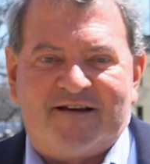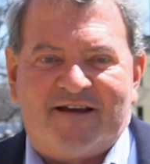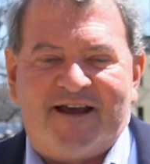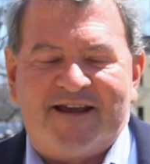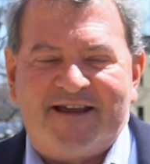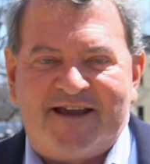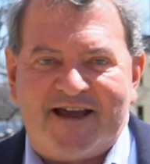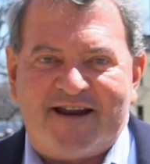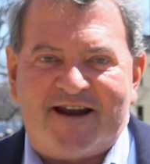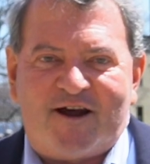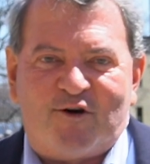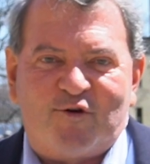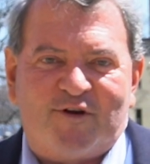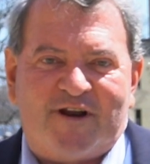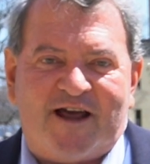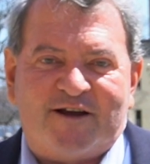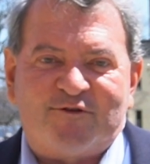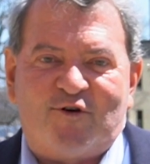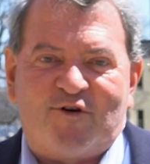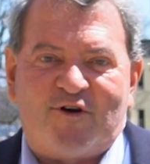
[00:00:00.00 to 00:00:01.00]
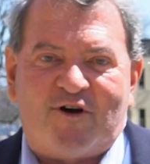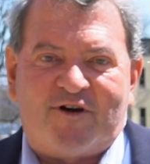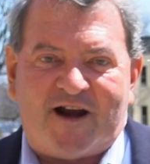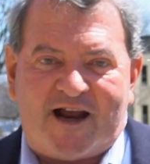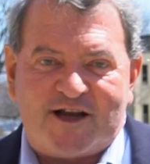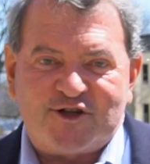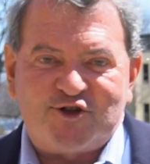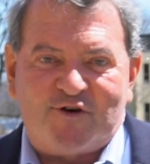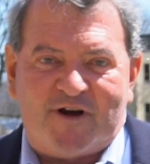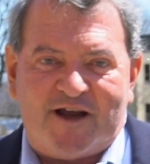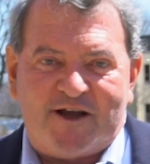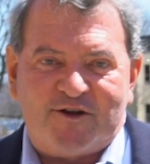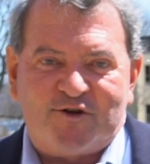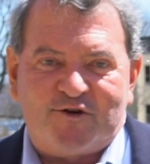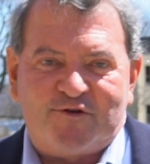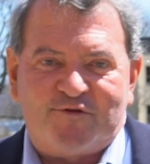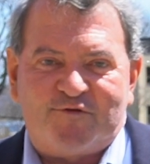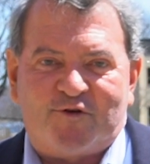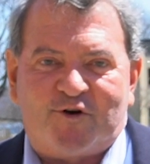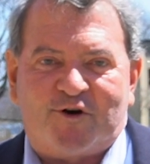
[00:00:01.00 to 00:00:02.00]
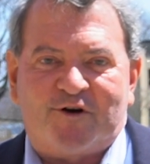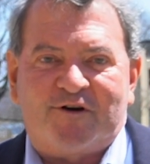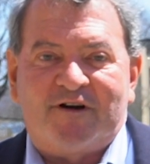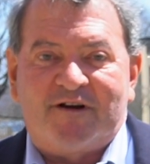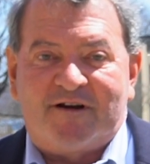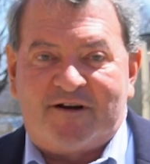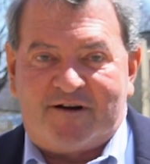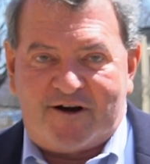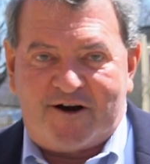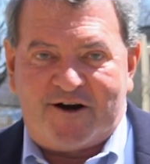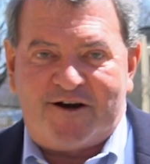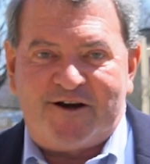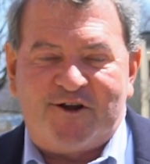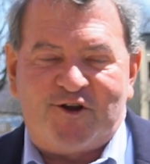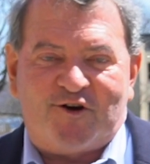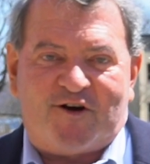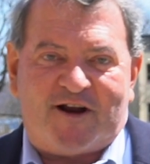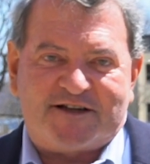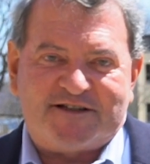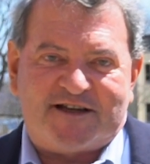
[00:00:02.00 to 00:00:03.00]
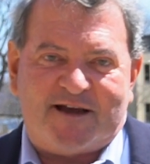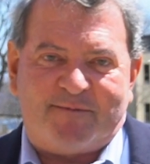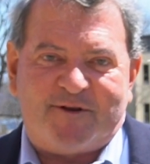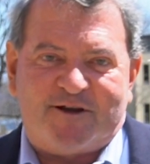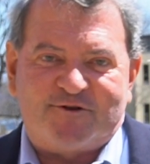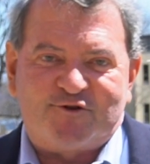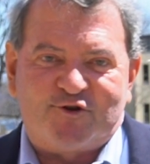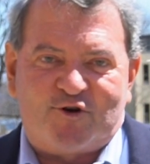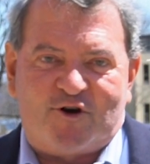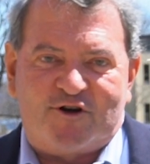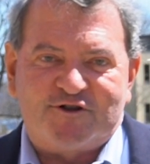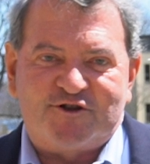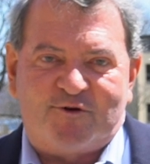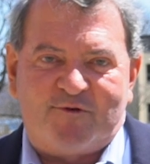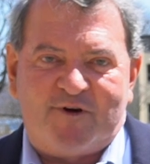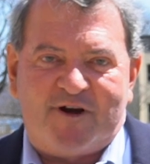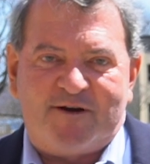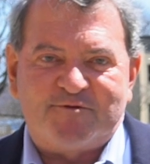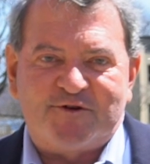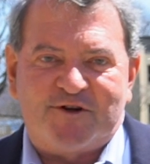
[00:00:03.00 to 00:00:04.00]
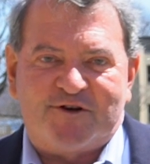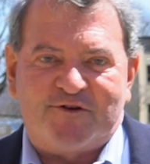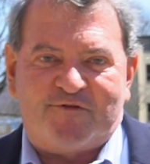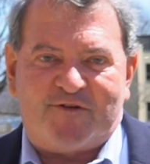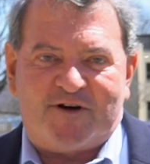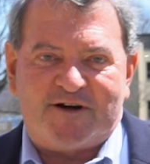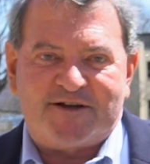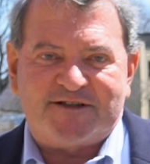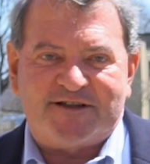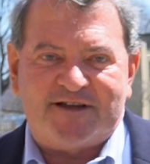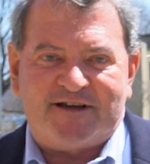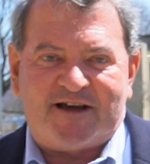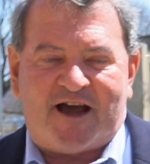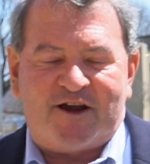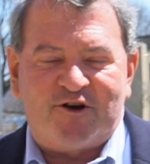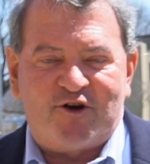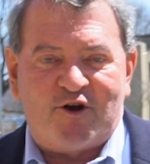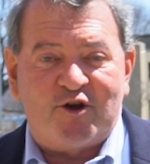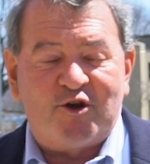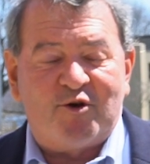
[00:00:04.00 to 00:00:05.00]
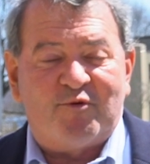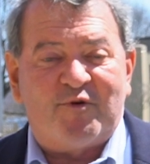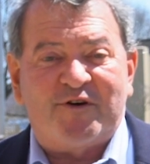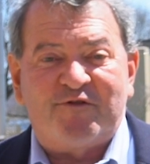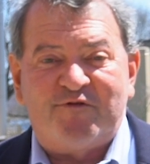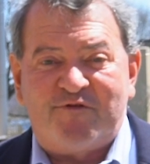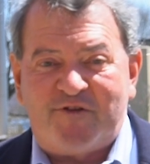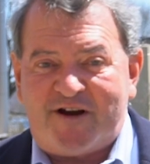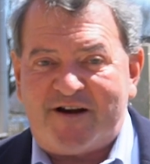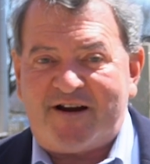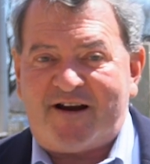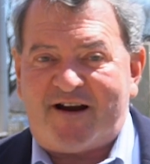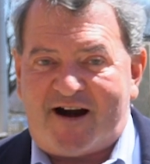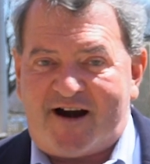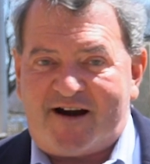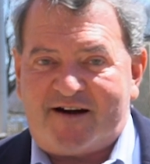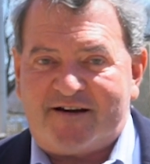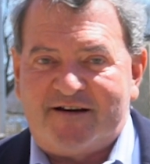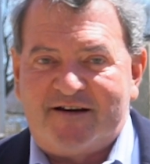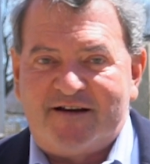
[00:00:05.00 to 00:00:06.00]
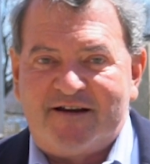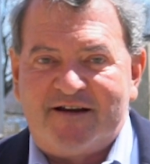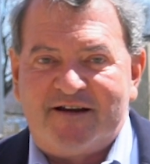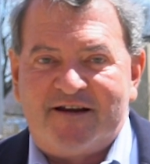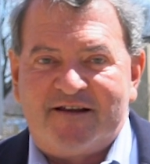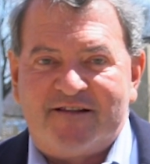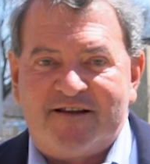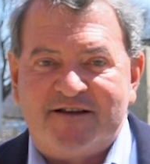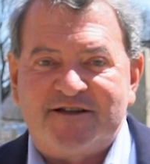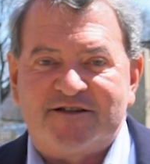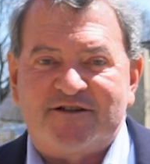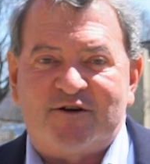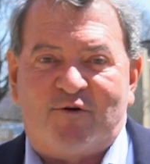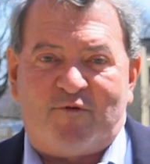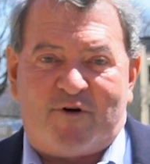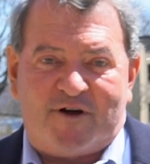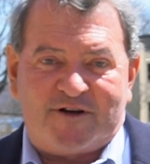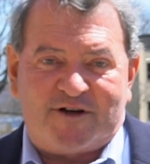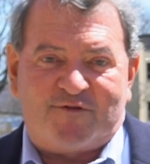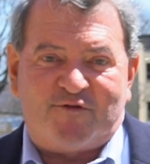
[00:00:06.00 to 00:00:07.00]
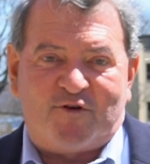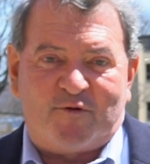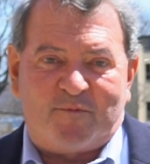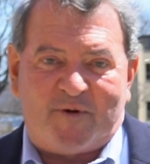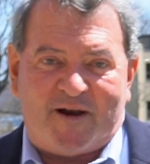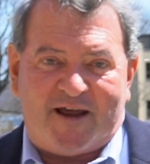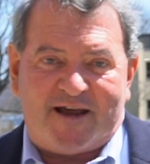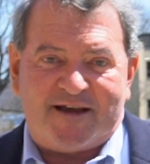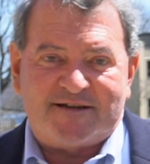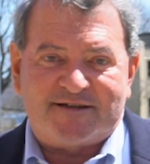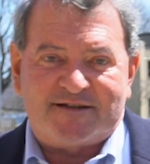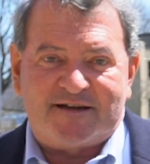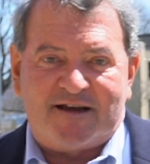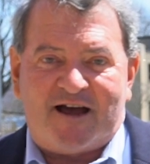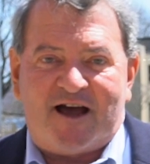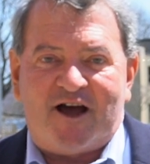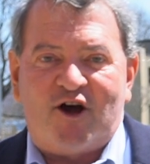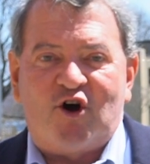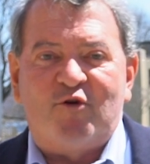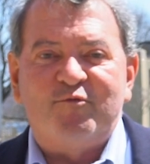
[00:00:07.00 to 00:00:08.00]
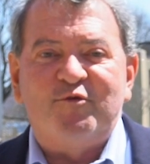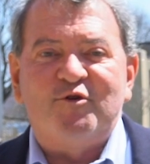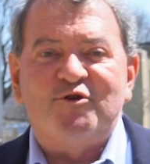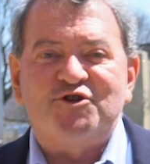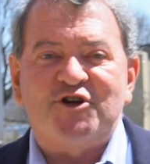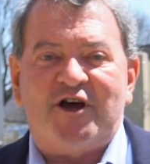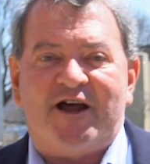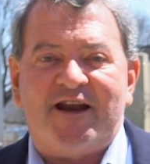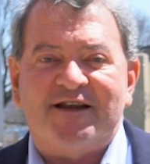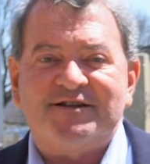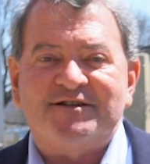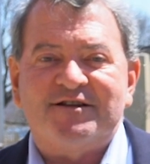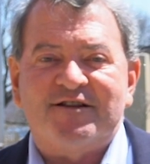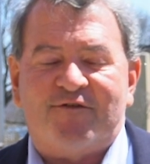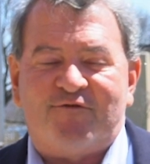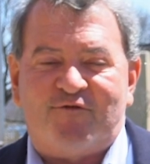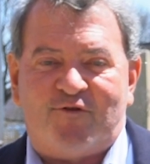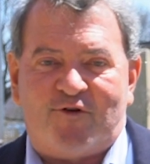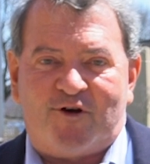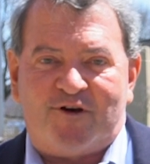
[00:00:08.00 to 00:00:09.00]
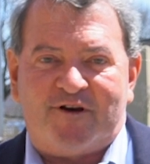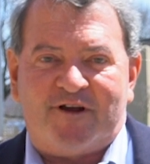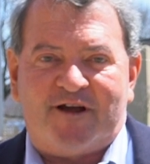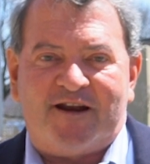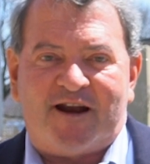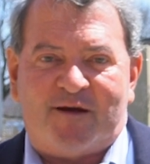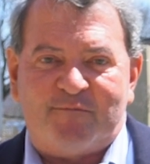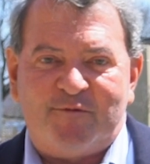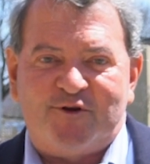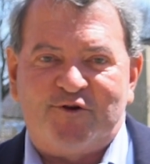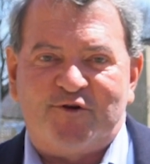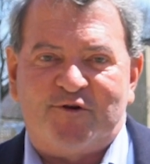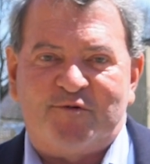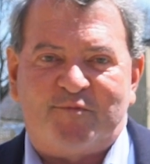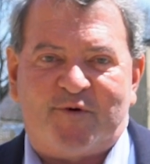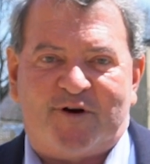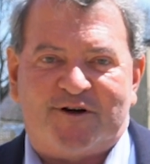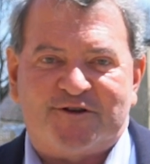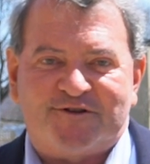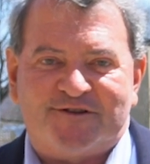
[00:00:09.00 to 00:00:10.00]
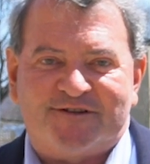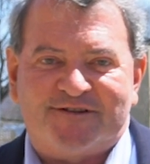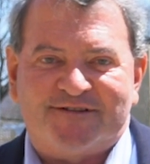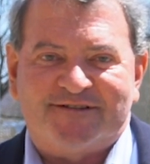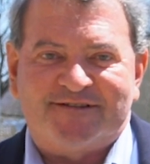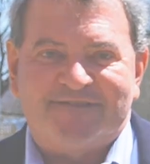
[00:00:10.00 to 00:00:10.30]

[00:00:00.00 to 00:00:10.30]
Again, I would like to congratulate you for earning your acceptance to Roger Williams University. I know you worked very hard. This is a wonderful place. I hope you join us in the fall and I meet you in person.